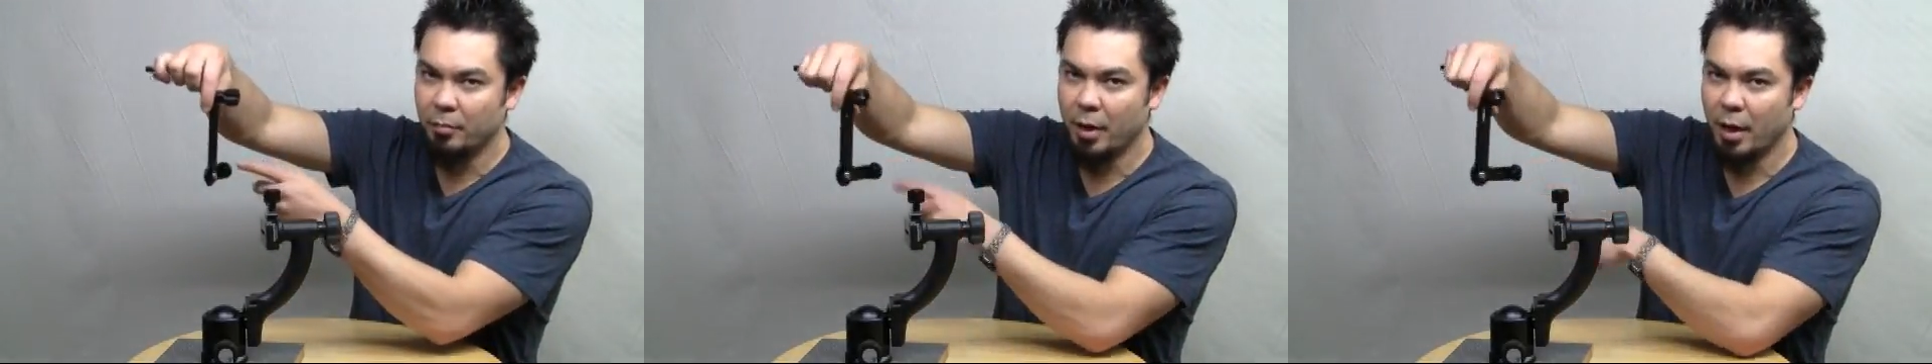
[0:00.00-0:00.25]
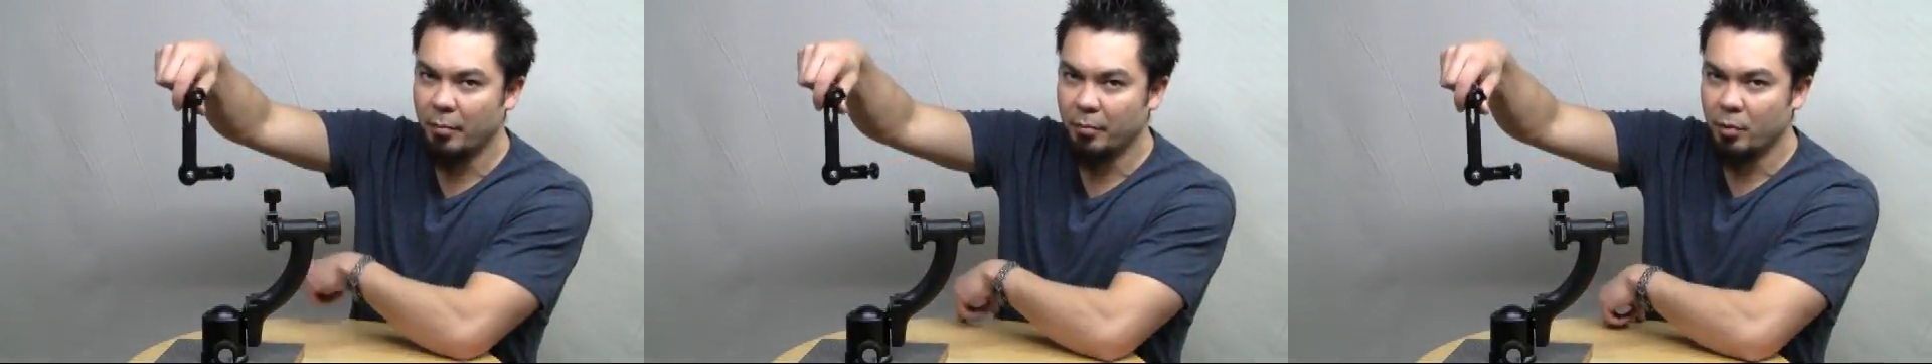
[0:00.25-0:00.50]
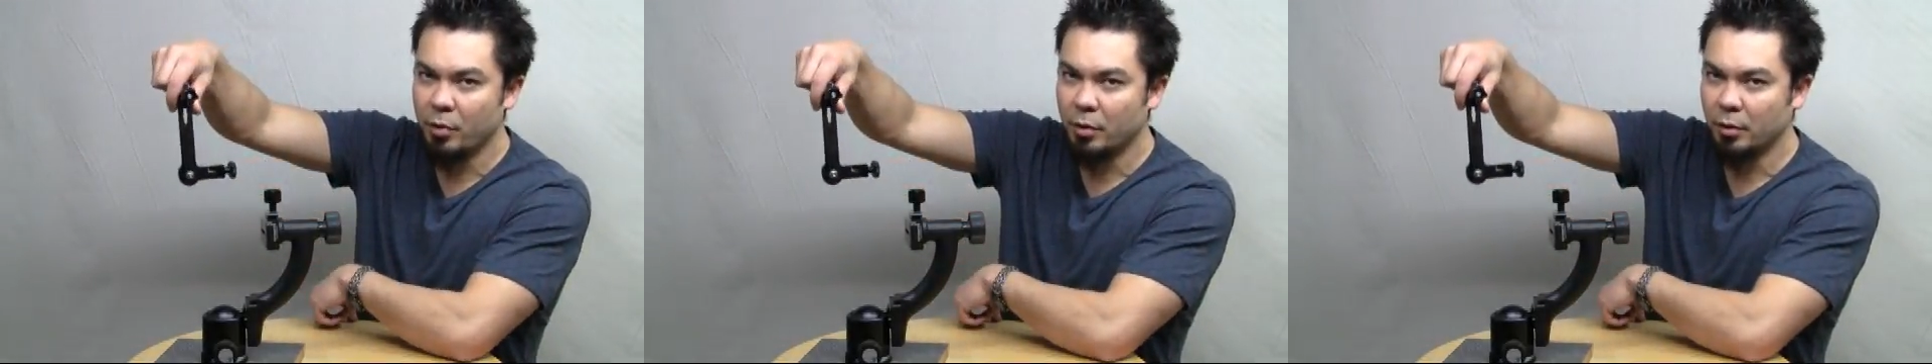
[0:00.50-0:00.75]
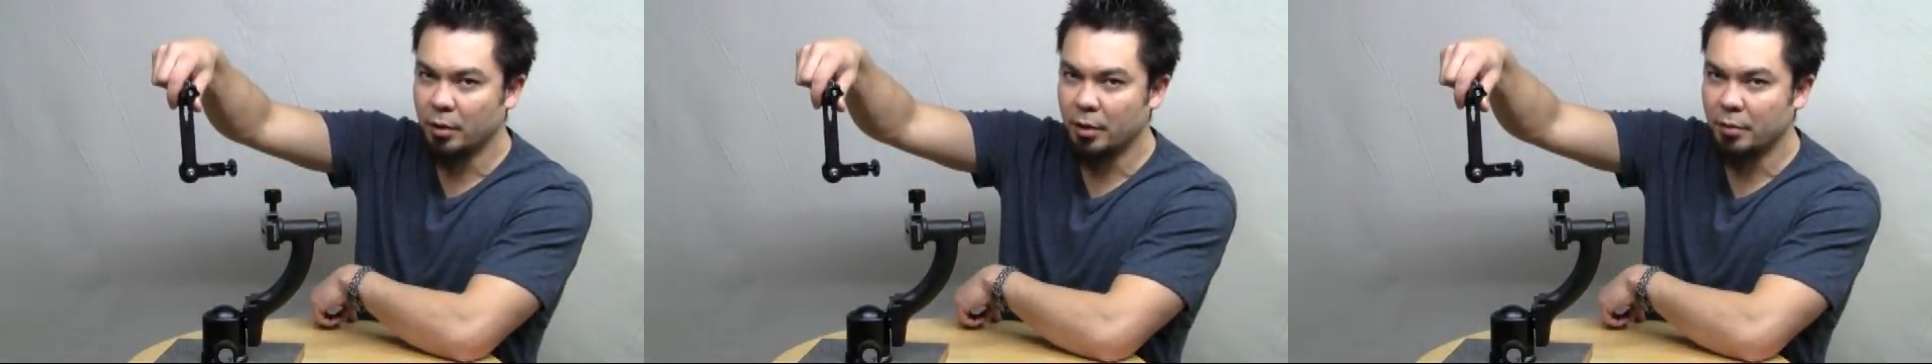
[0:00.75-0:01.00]
bottom
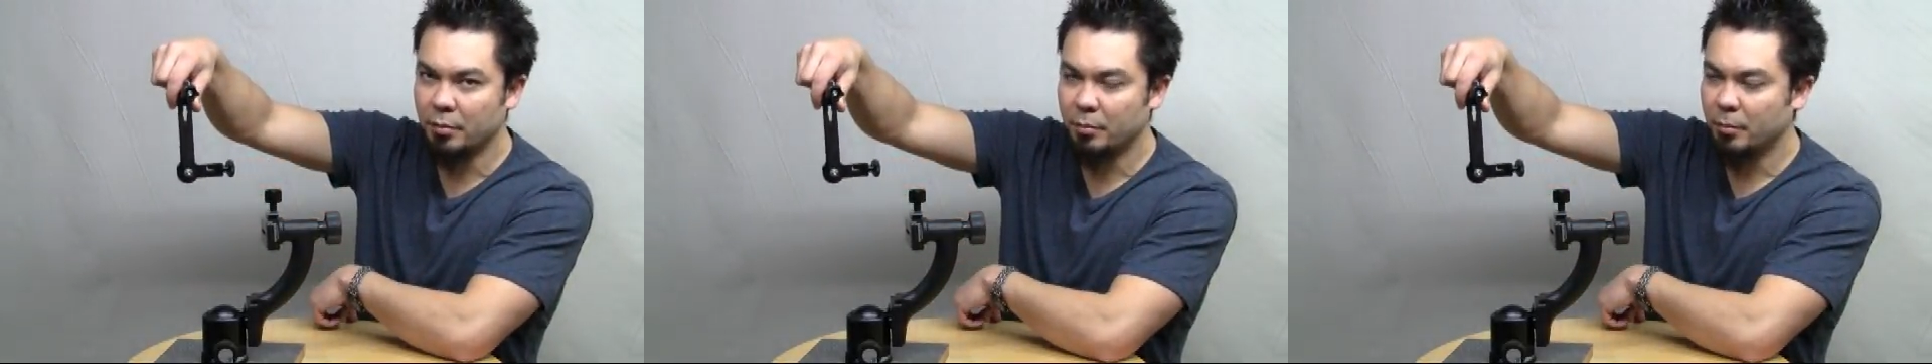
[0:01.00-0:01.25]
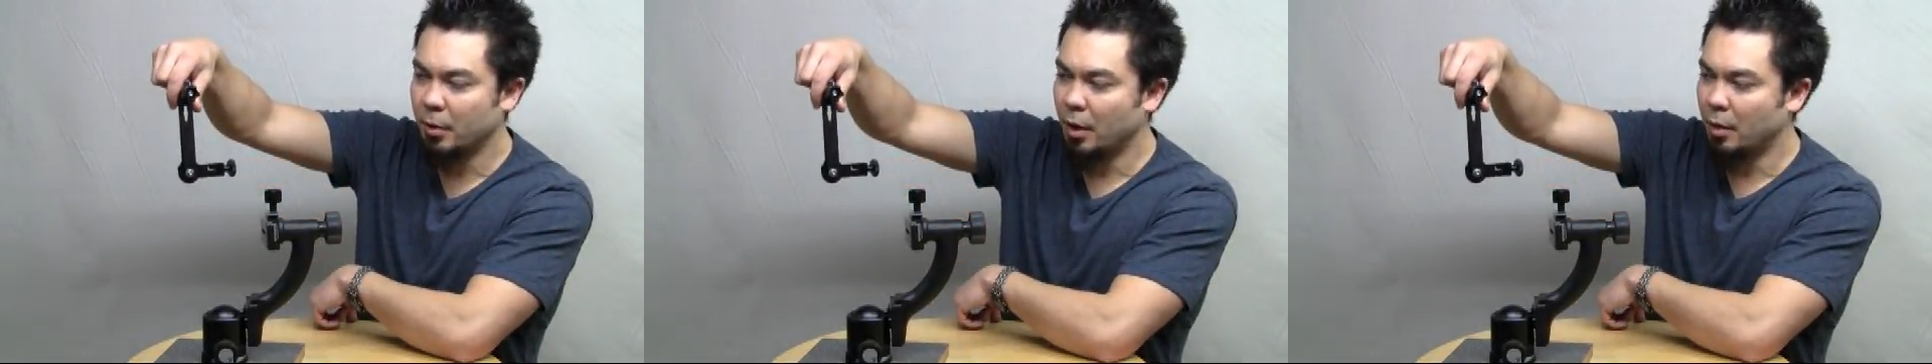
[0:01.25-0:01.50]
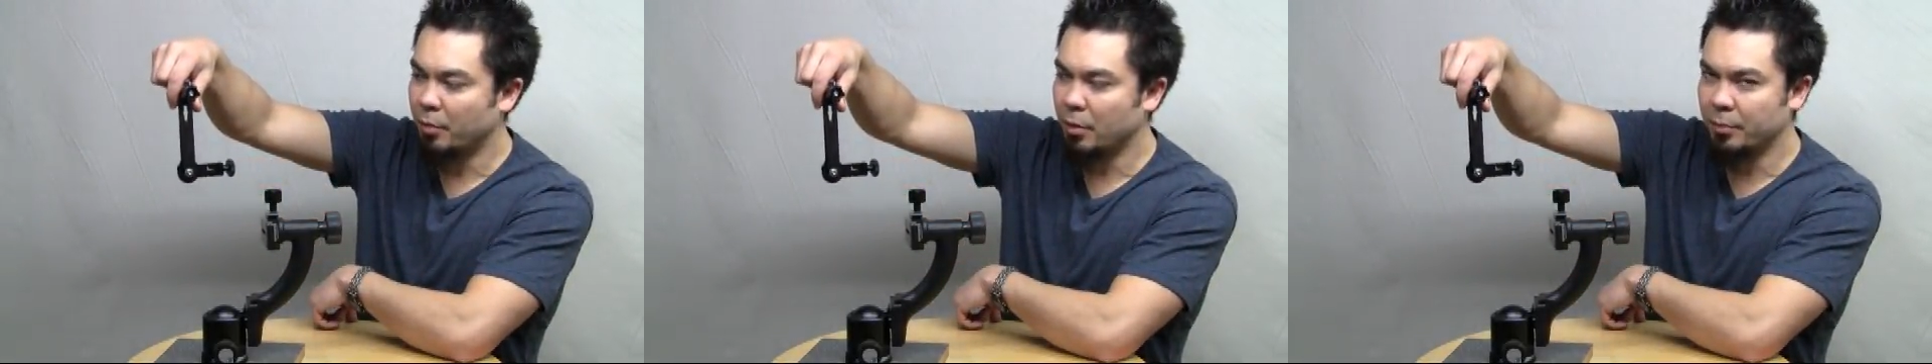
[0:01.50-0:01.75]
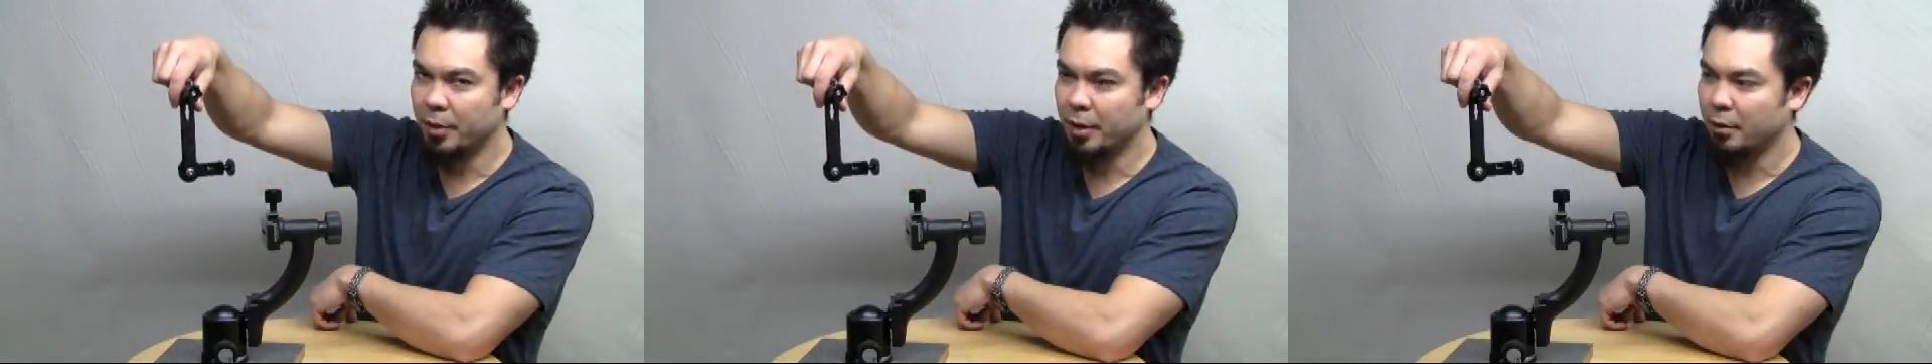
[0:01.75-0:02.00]
quick release
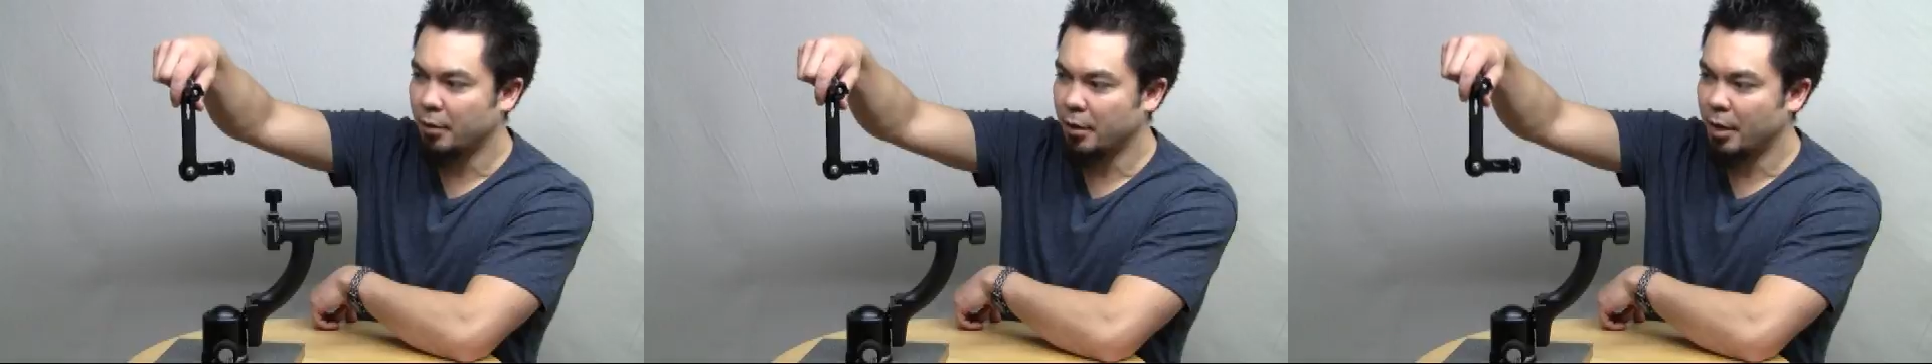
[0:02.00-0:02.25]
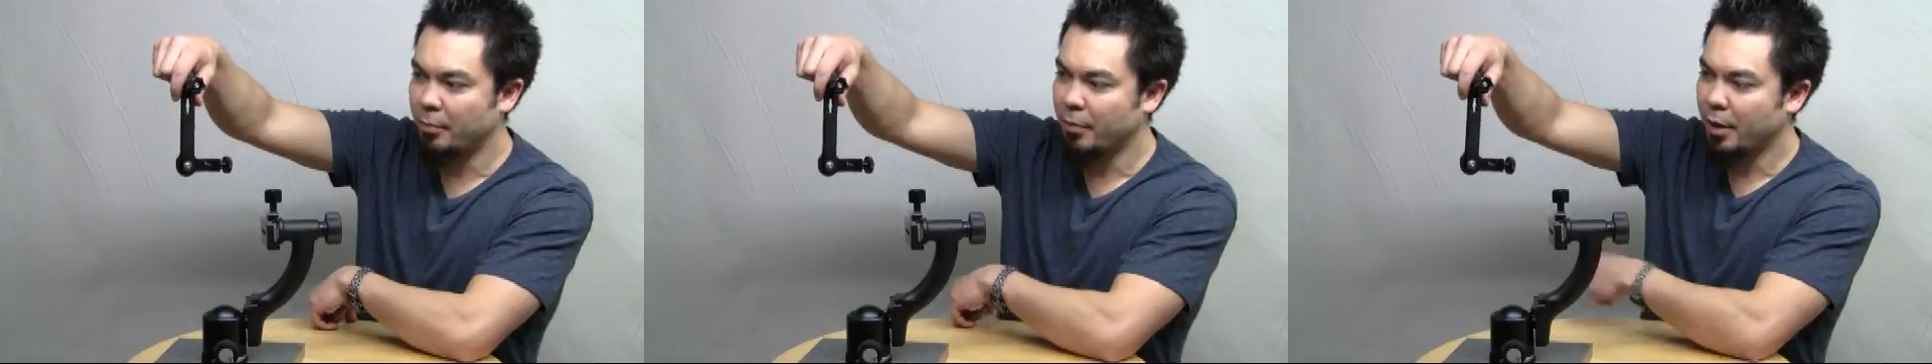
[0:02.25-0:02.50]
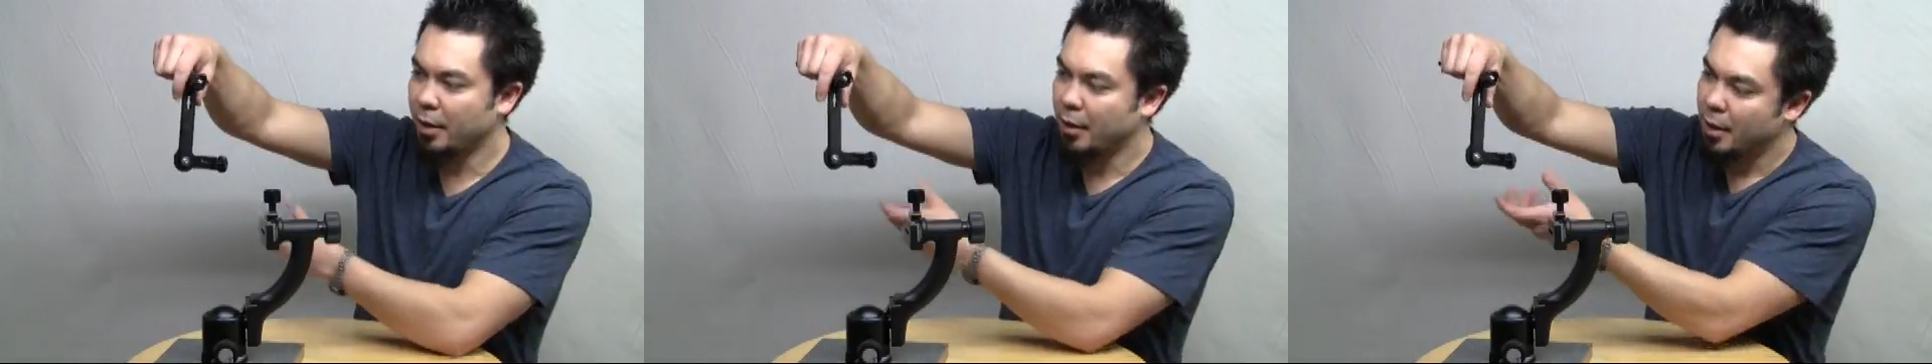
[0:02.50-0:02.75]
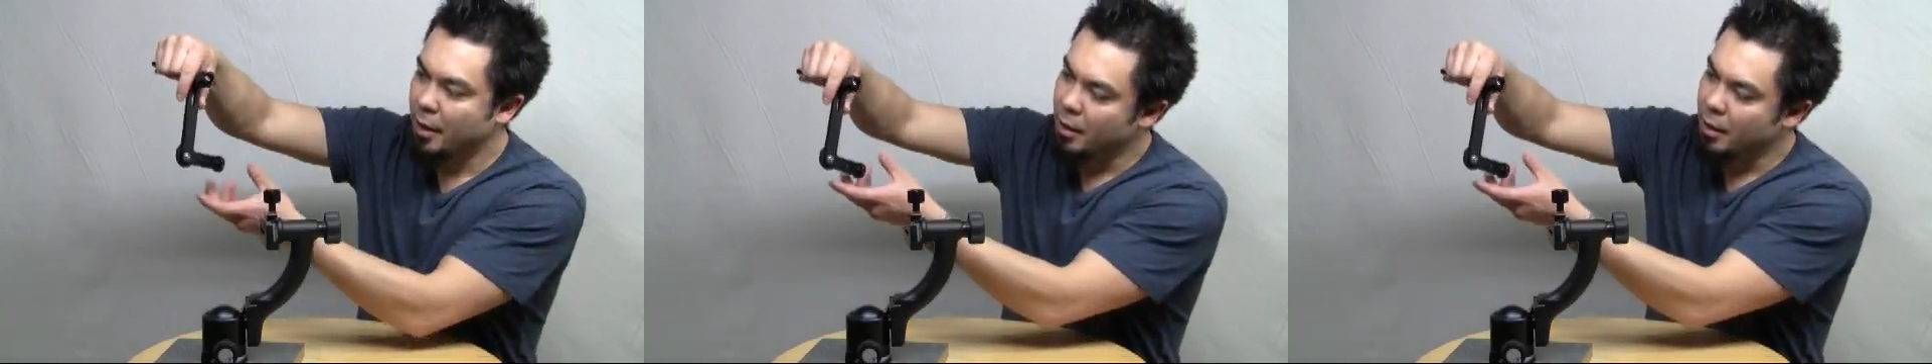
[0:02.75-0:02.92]
perpendicular to the upright.